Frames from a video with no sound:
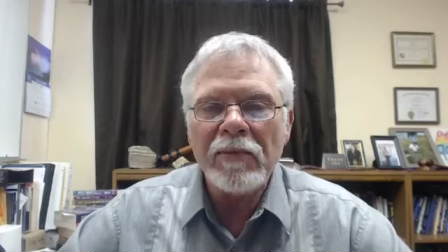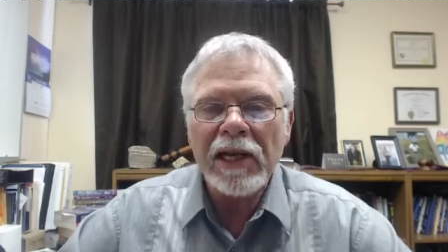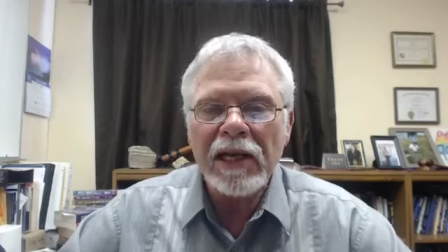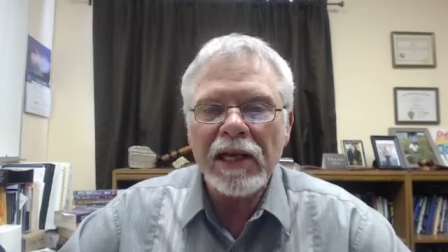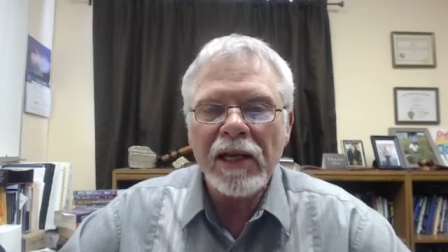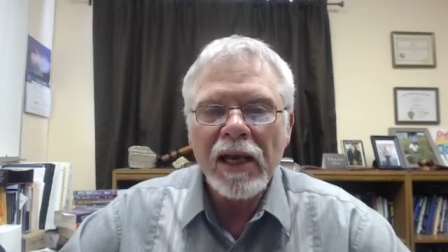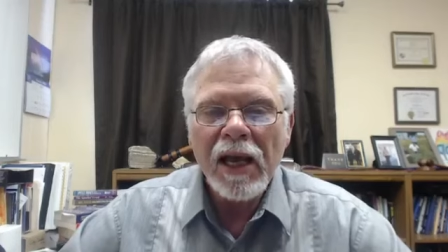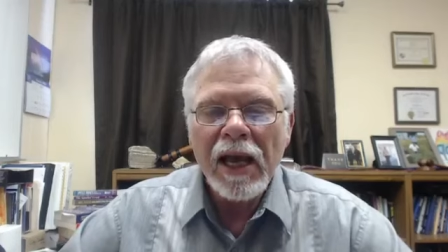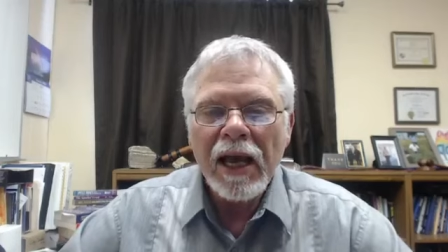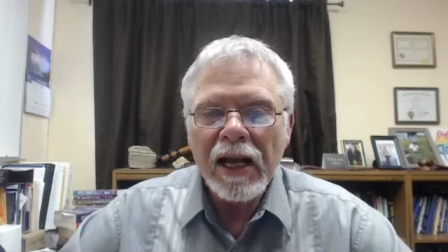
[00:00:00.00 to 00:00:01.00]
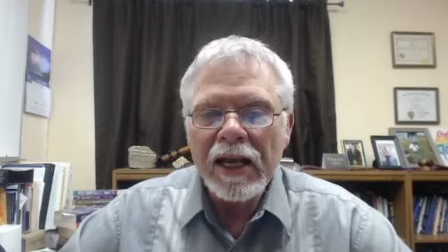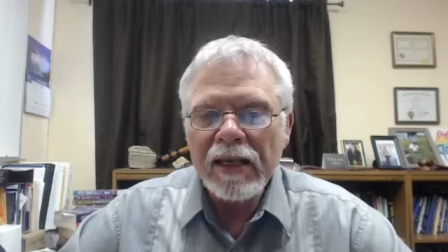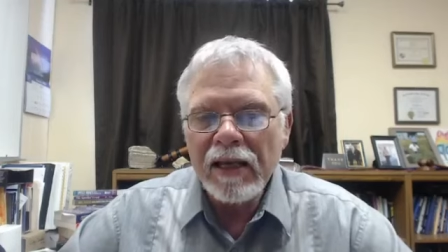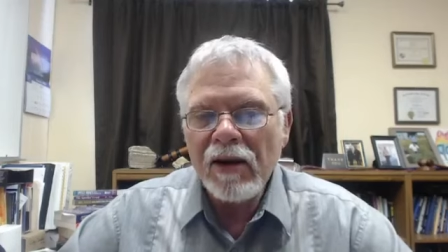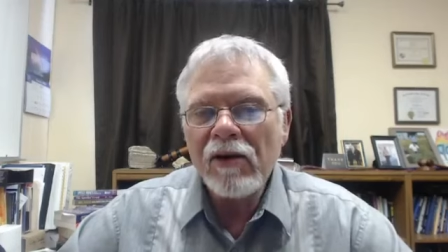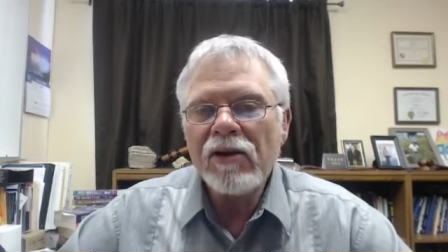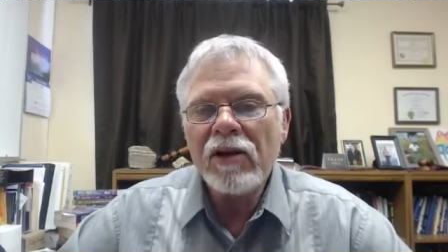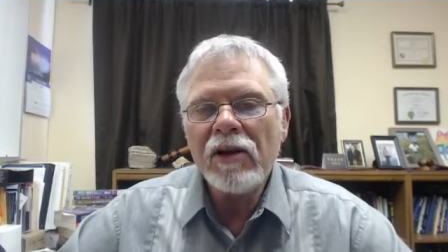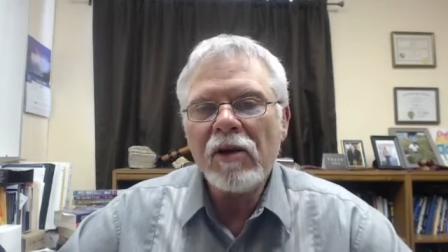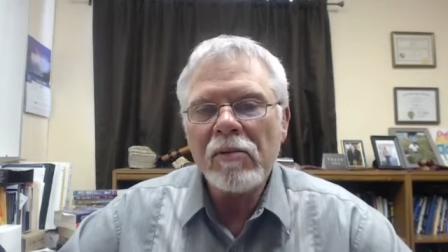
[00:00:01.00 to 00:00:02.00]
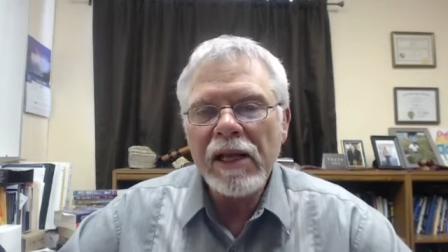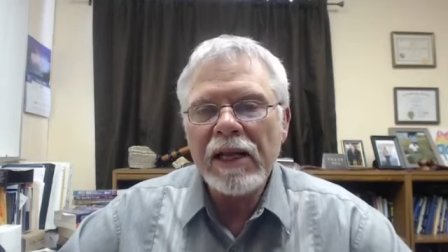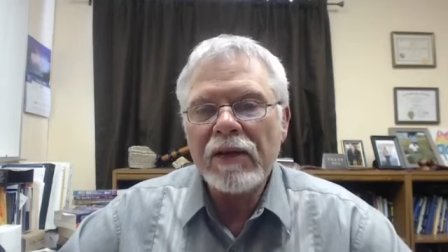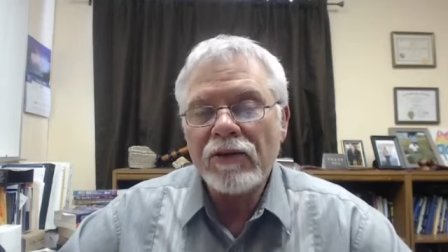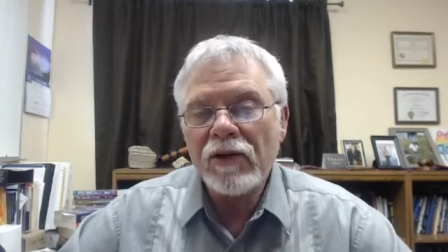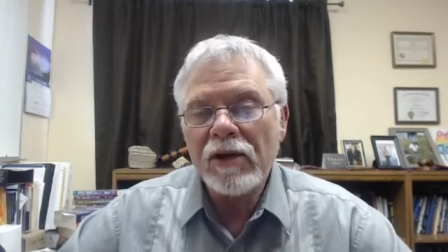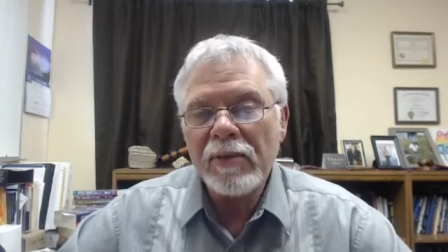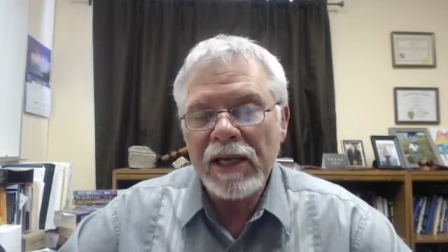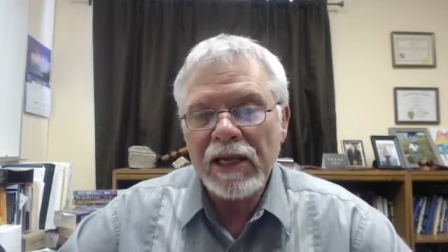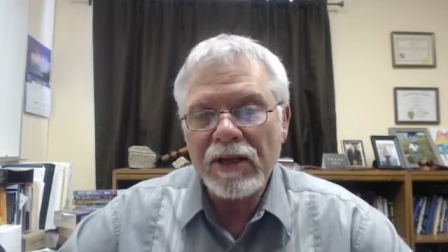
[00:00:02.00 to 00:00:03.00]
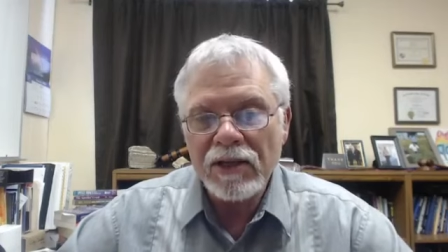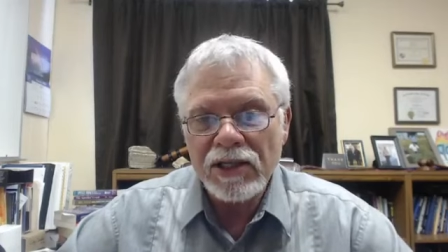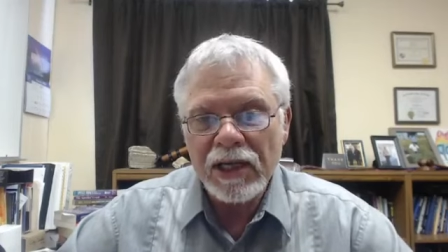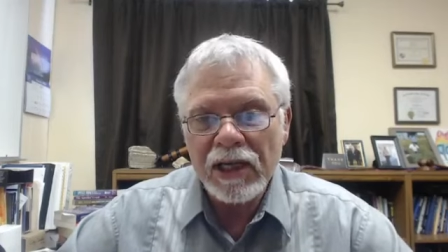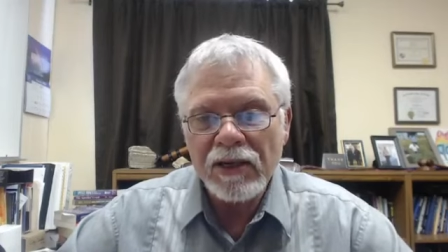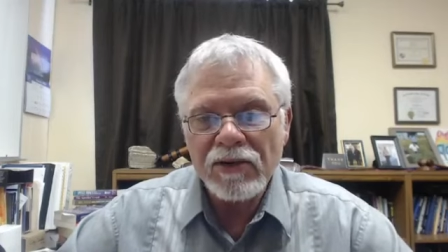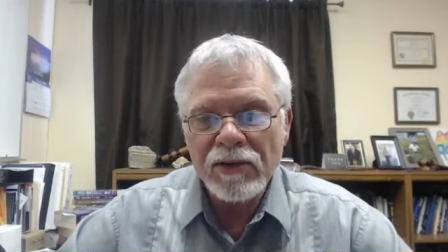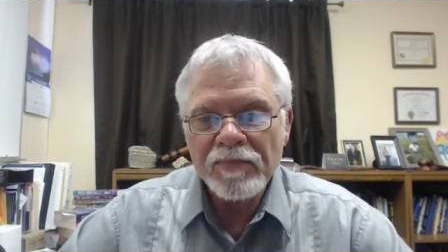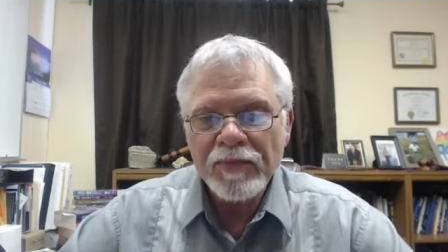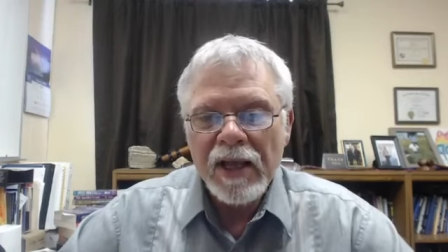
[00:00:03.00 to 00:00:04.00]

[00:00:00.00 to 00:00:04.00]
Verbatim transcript: a meeting. And I guarantee your meeting is going to begin to change.